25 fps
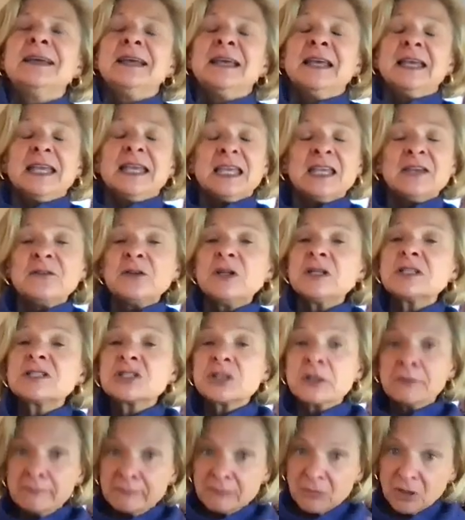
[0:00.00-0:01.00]
even as
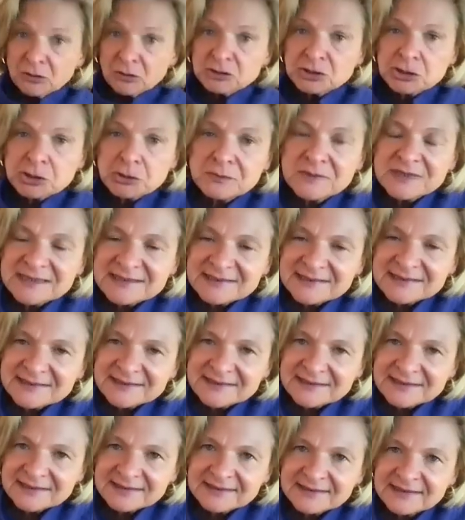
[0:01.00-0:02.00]
tumultuous as
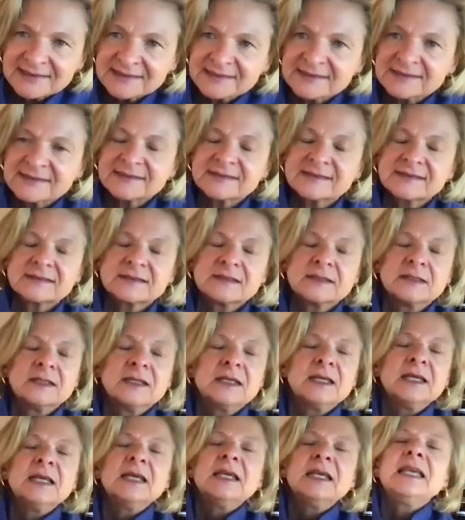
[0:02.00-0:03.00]
this is,
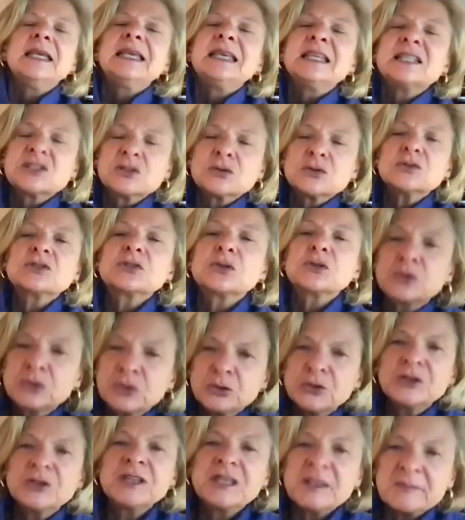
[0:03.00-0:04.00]
it is also
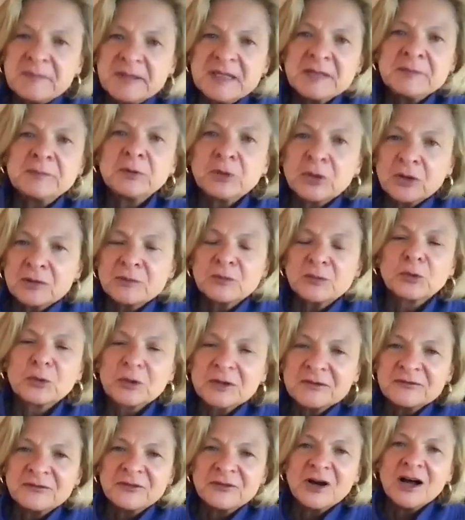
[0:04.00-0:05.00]
good that people are more
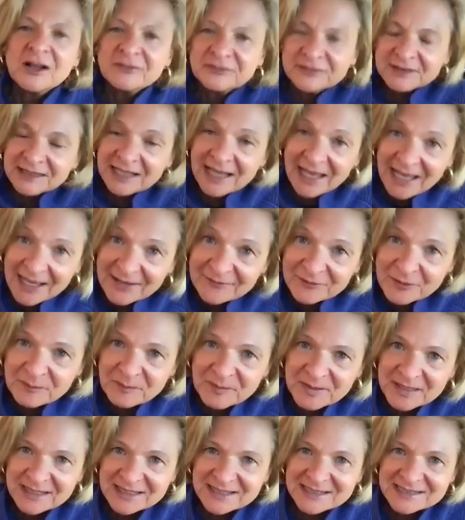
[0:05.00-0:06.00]
involved and have
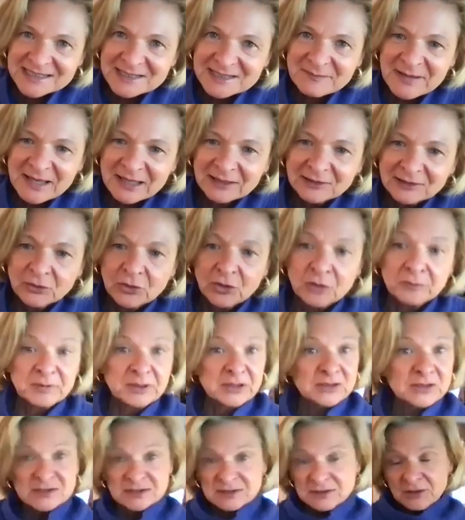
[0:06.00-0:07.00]
opinions about law
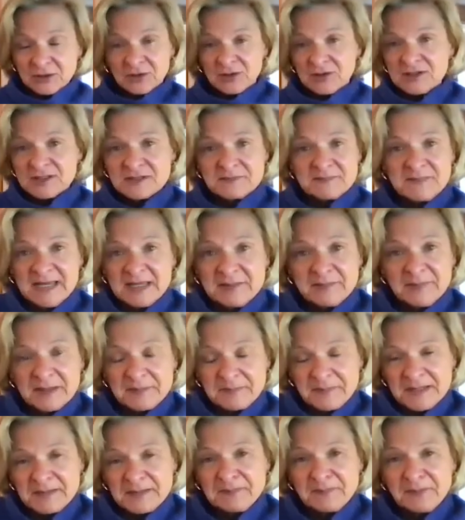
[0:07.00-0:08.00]
because law is made by
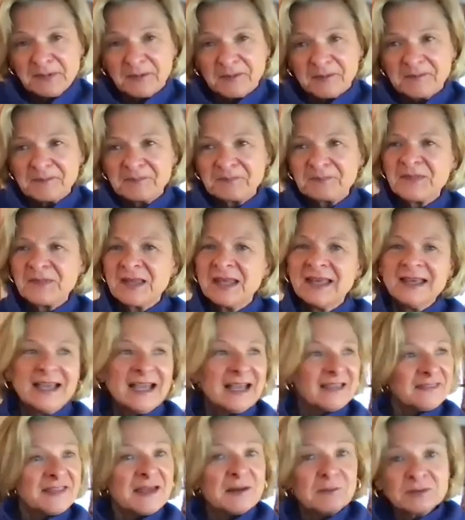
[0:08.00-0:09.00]
people
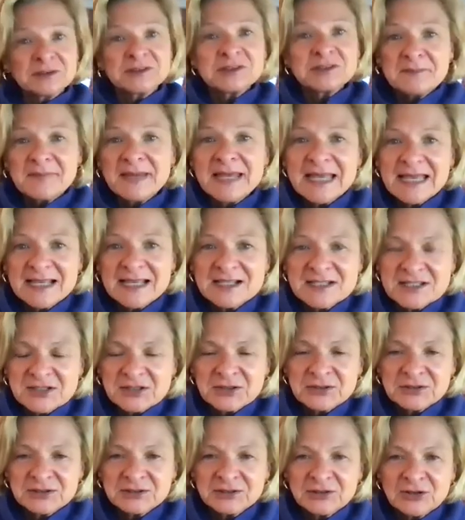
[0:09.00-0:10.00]
and they will demand
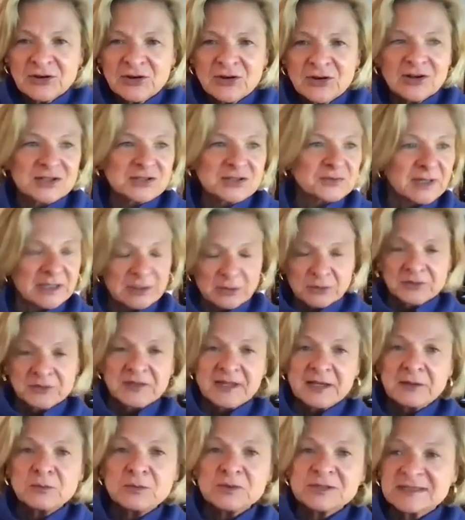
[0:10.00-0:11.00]
certain laws, right? Or
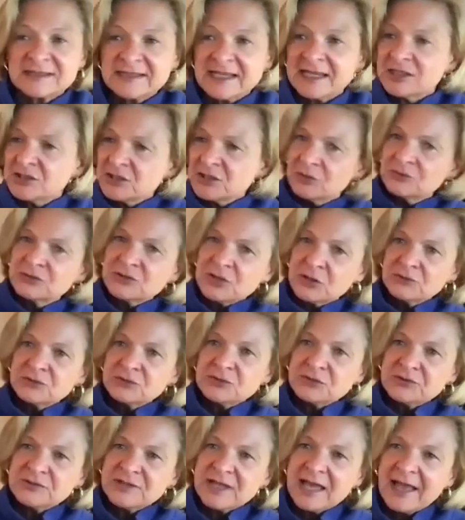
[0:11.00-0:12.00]
they will say, no, don't
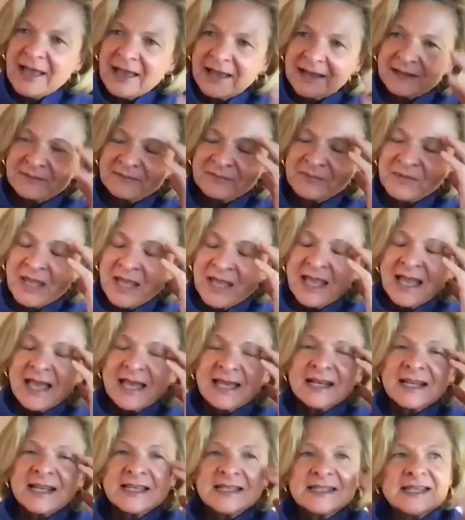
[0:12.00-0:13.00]
do that.
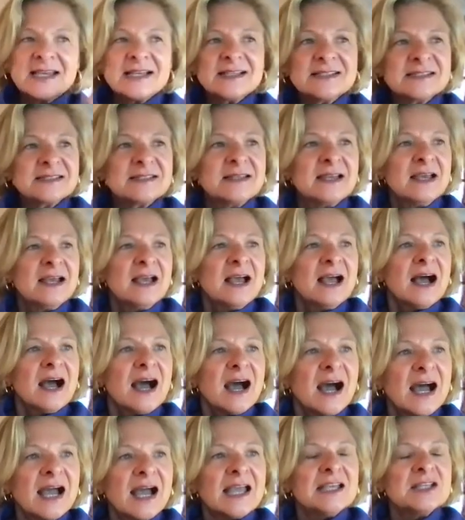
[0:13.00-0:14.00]
And I guess
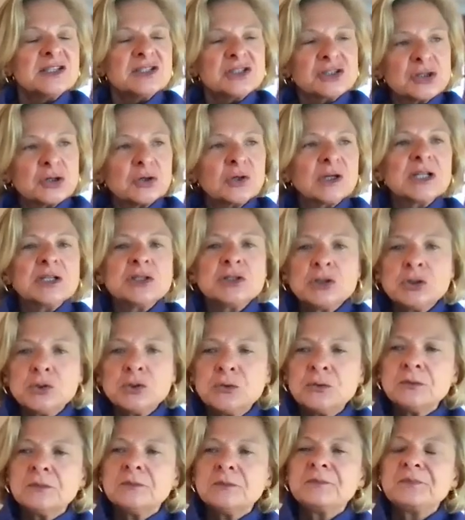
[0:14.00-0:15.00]
I started
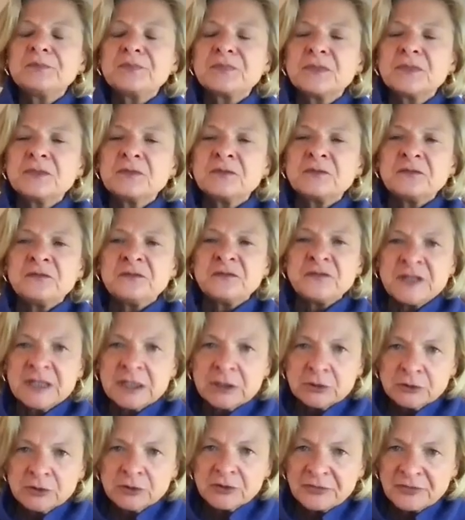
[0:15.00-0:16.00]
to
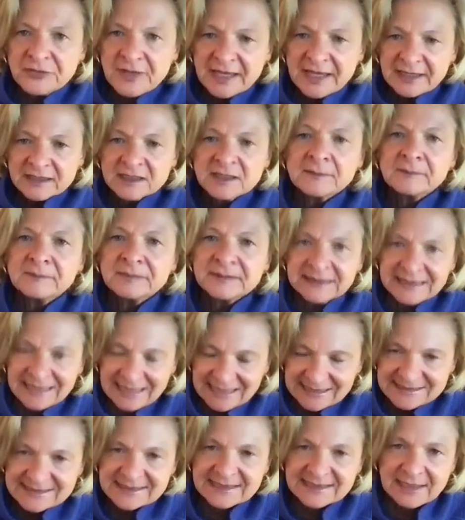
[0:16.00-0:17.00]
feel that
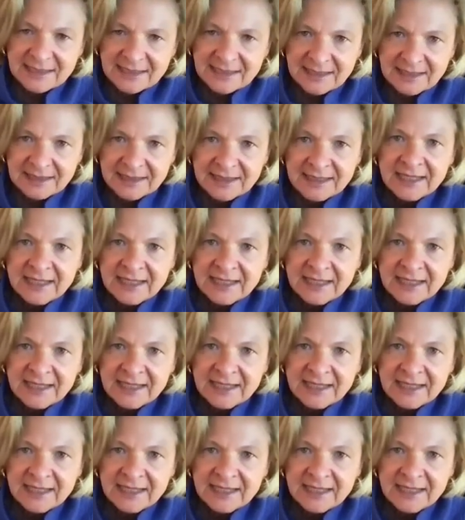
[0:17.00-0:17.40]
complexity